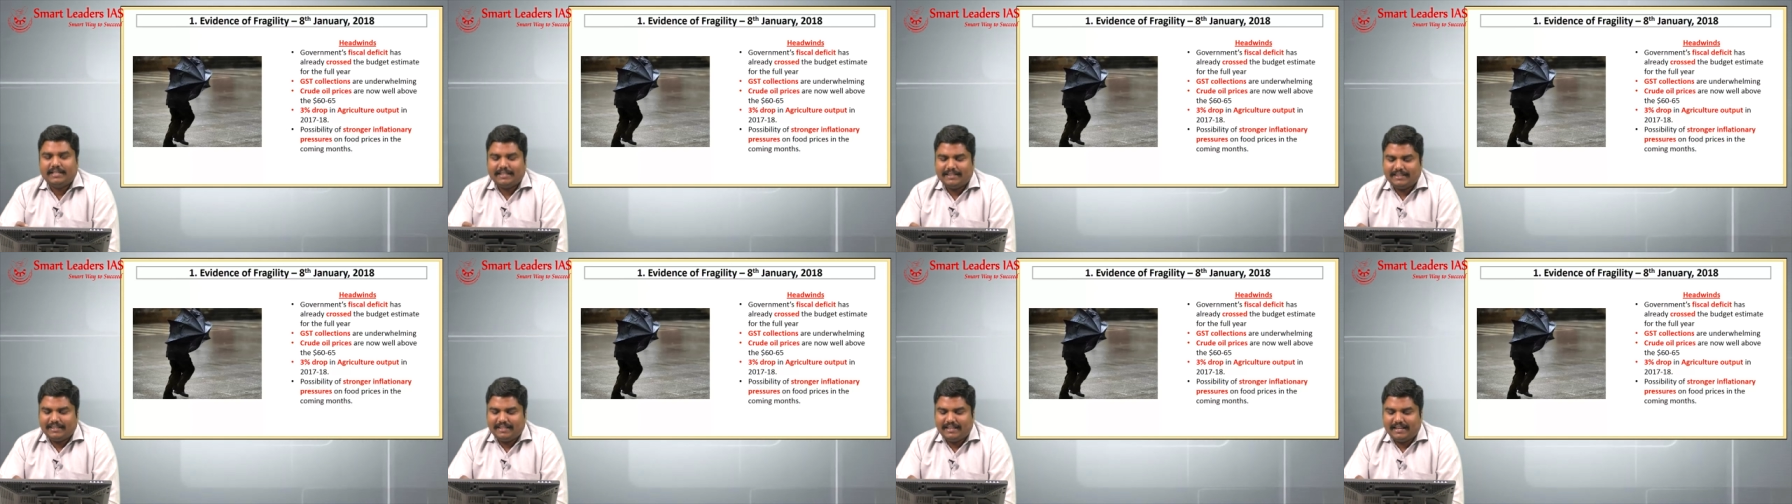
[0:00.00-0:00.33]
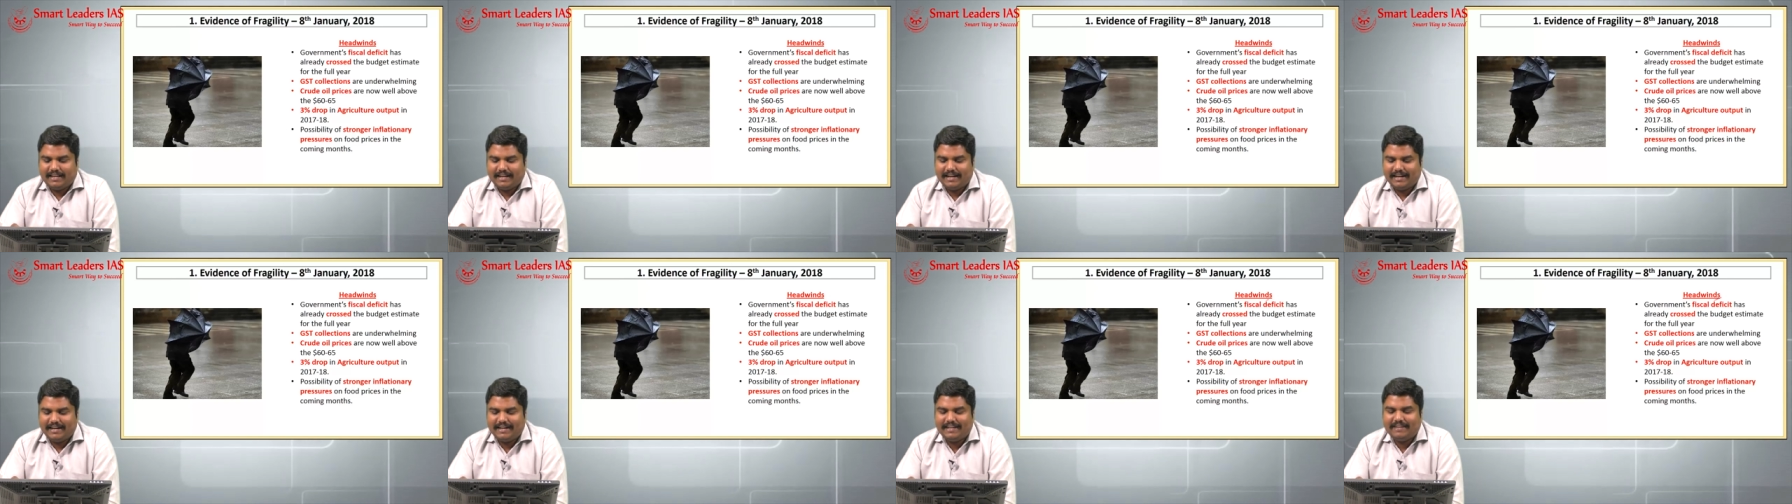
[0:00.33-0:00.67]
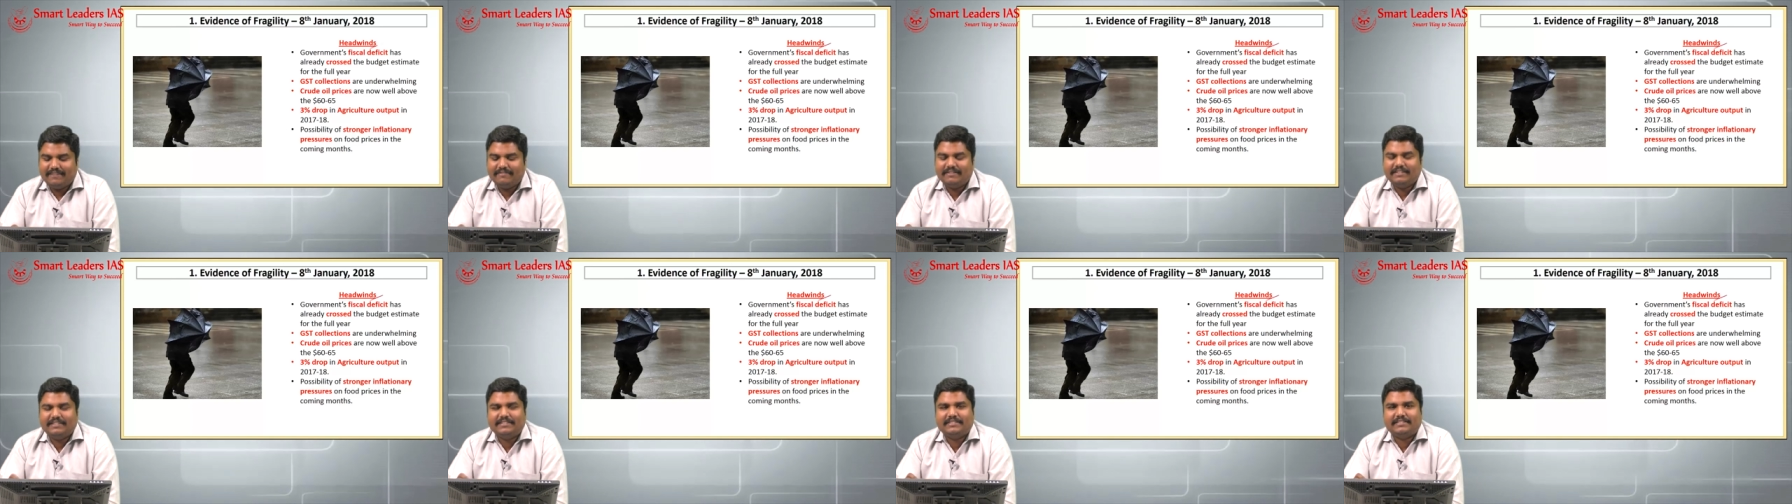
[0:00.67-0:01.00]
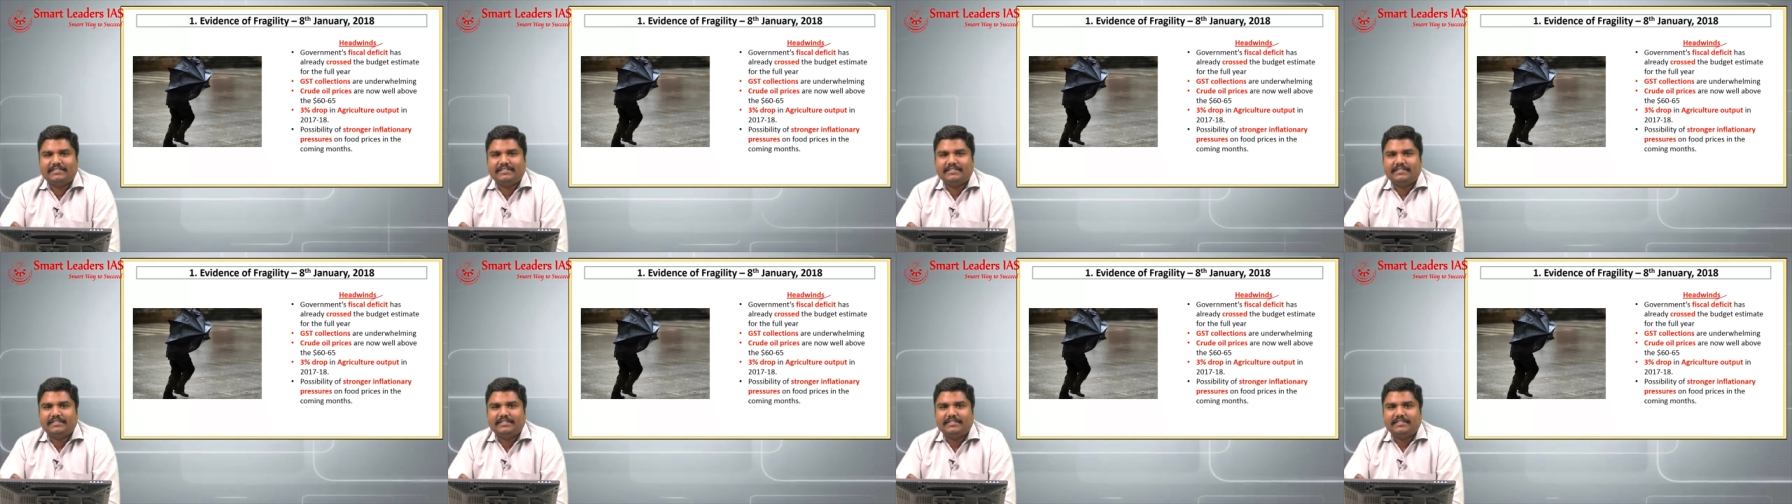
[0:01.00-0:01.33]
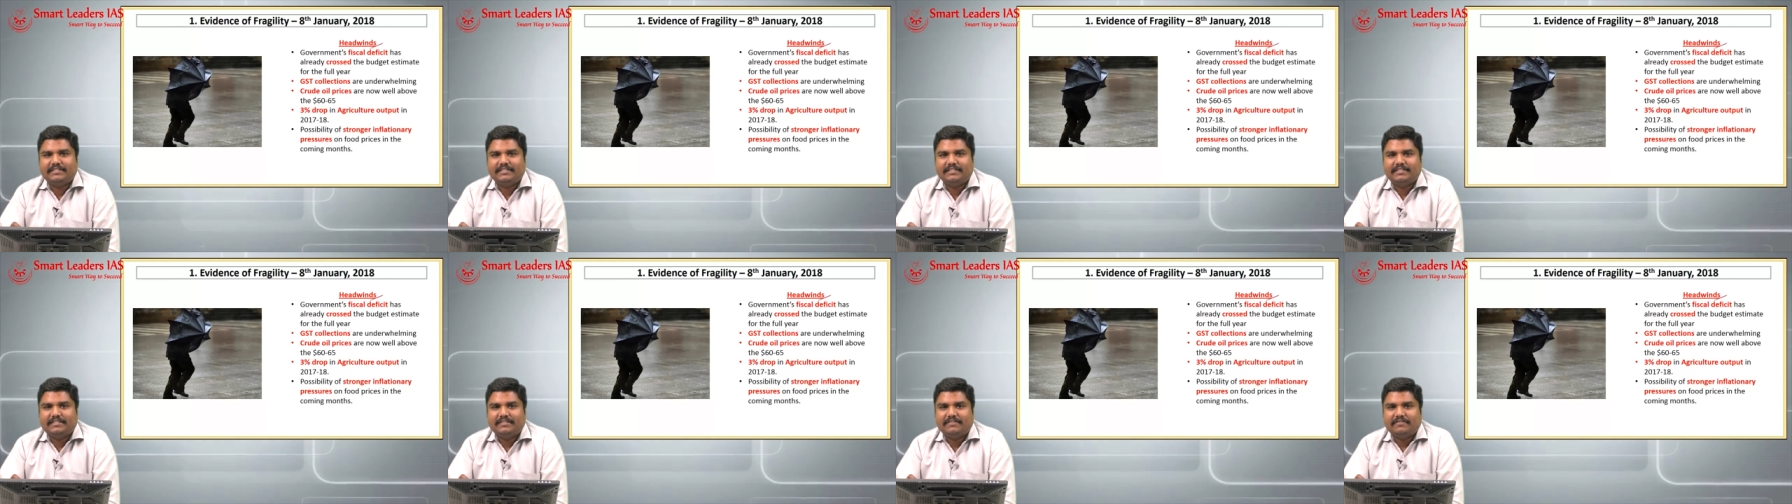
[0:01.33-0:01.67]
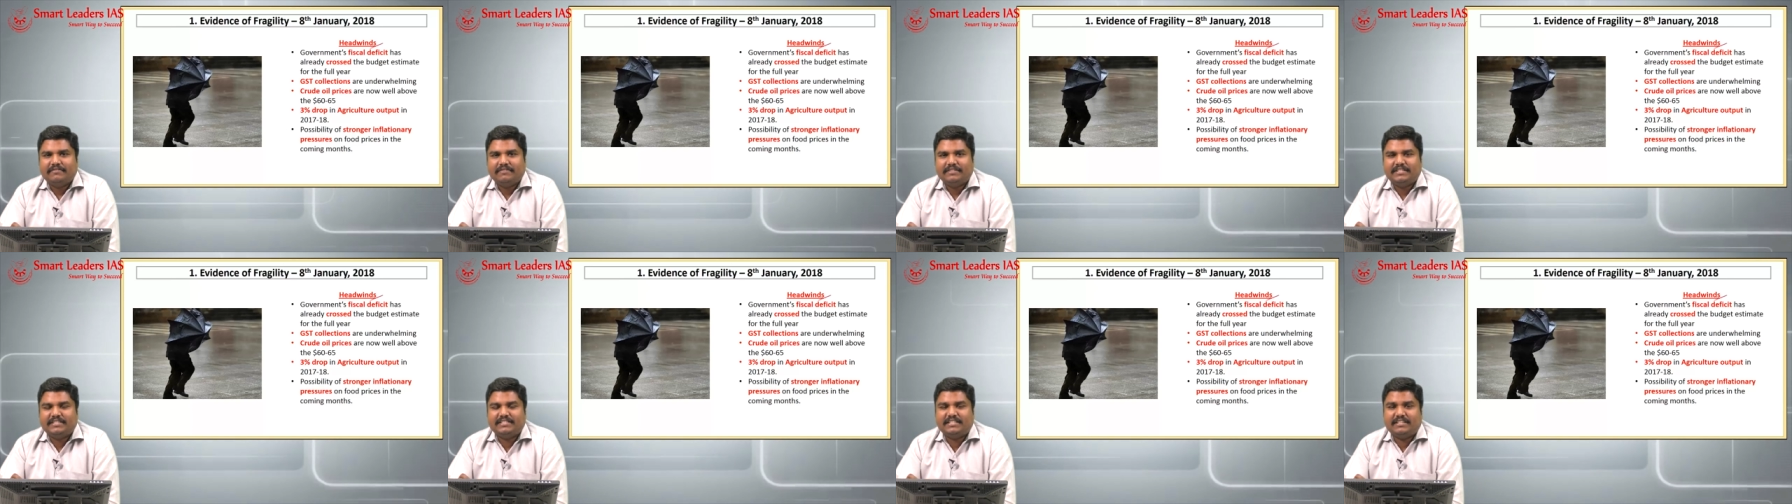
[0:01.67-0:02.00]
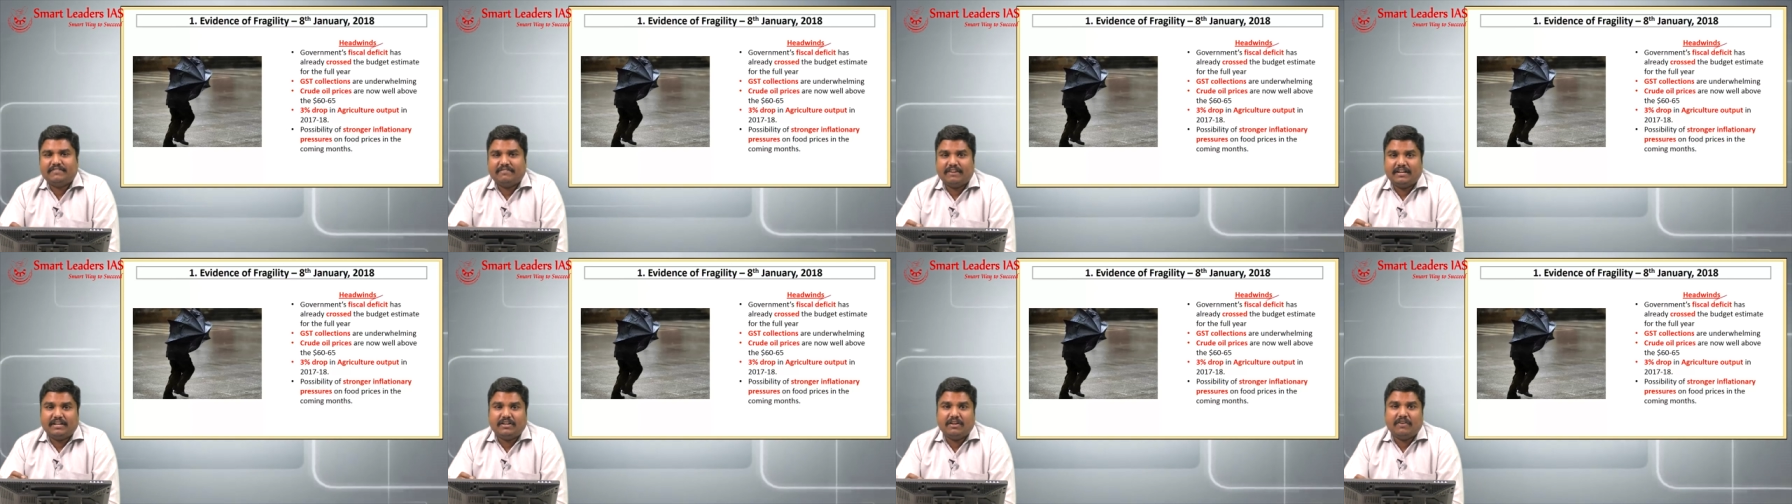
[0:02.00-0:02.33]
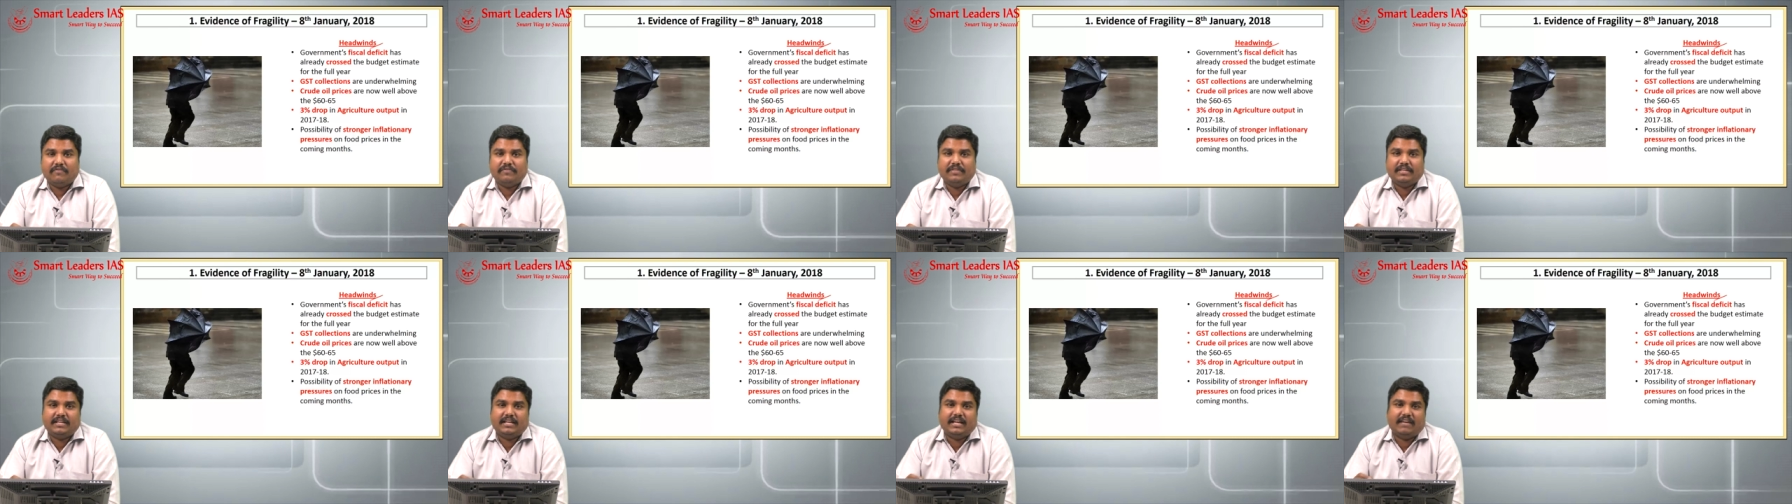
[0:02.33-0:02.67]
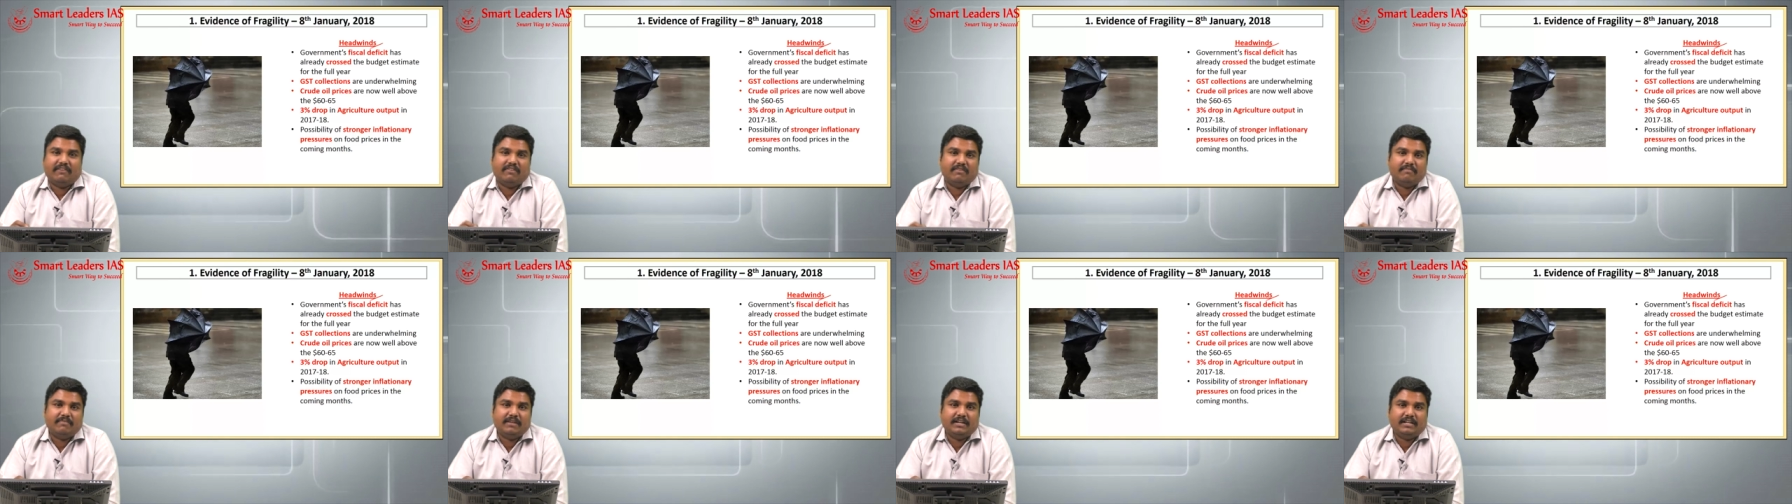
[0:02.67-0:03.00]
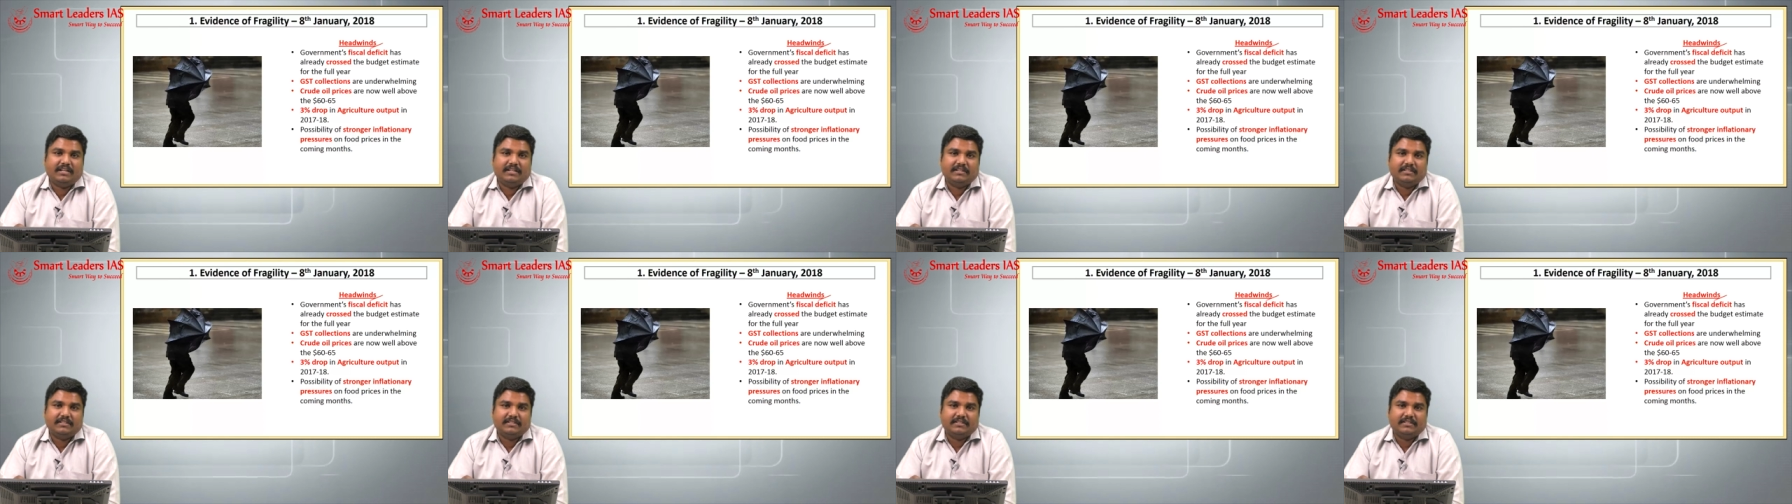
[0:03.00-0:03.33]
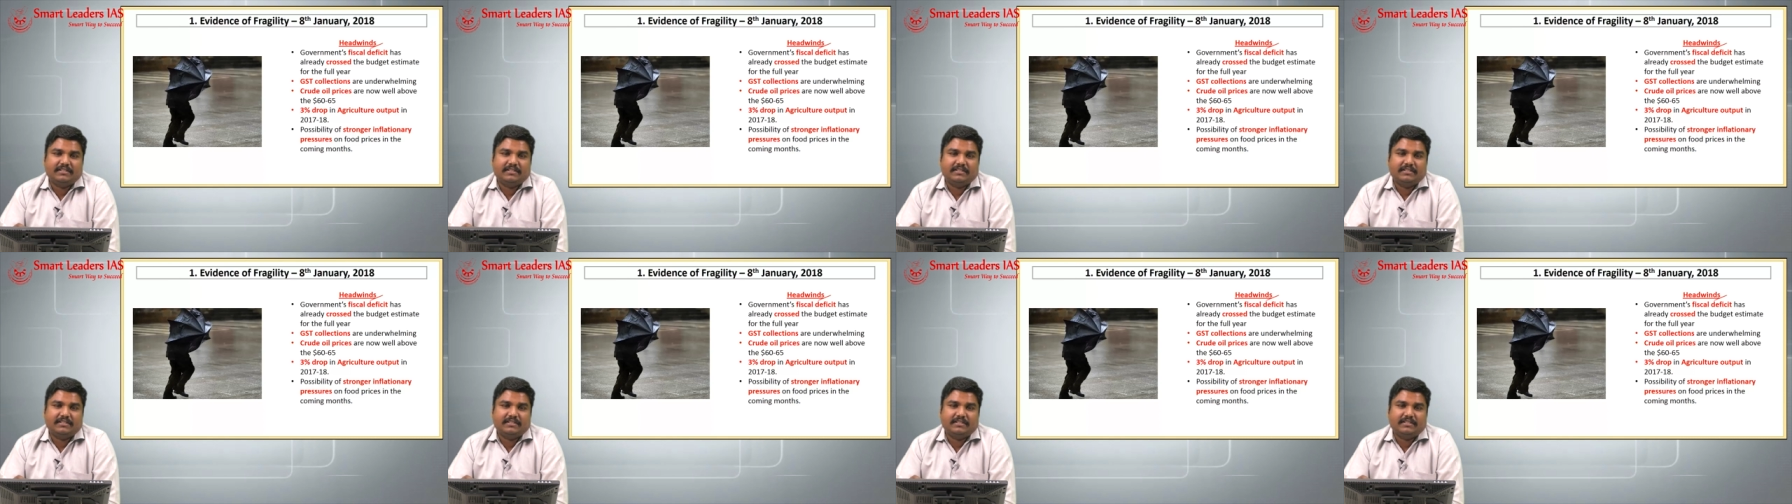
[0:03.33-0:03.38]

the headwinds which is in front of the government.